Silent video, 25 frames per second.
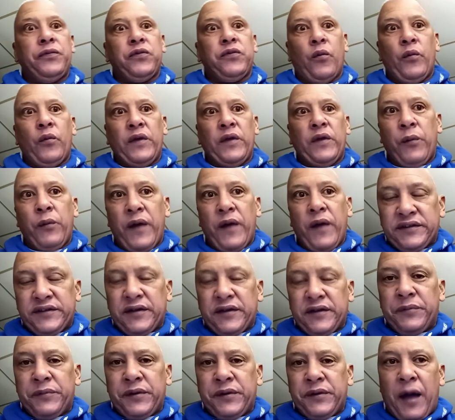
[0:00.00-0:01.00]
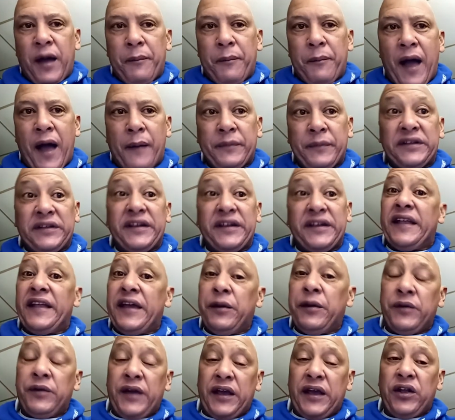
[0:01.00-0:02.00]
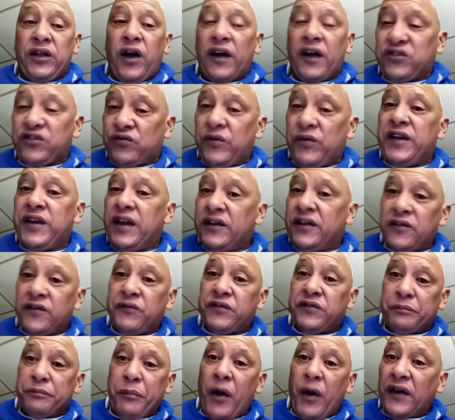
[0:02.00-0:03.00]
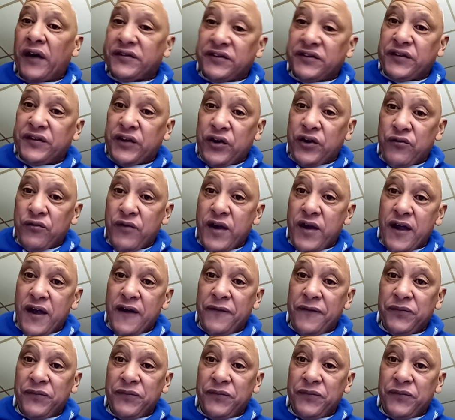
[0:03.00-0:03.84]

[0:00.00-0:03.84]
when he went to become Muhammad Ali, and he lost 3 years of his boxing career.